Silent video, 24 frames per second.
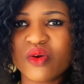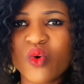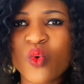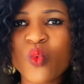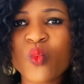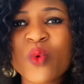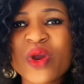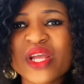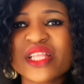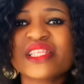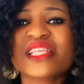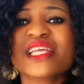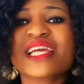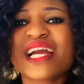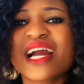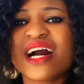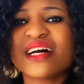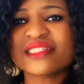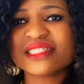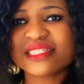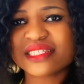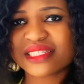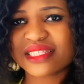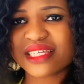with
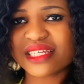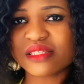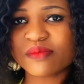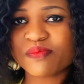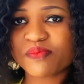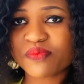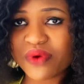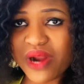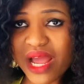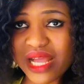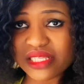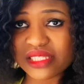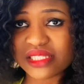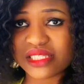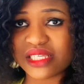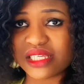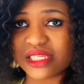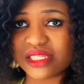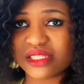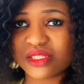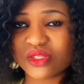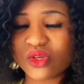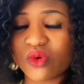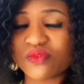constant
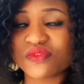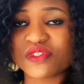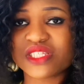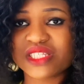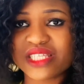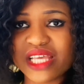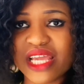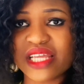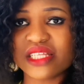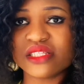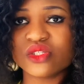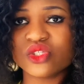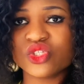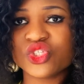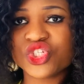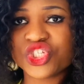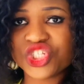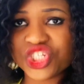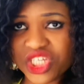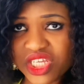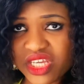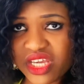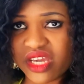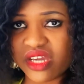practice of saying
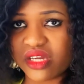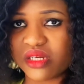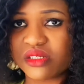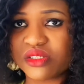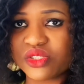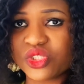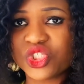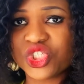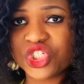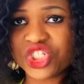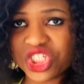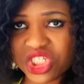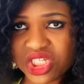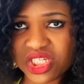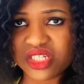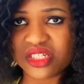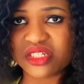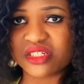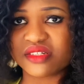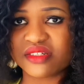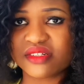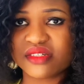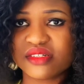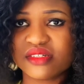cheer,
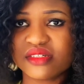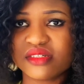cheer,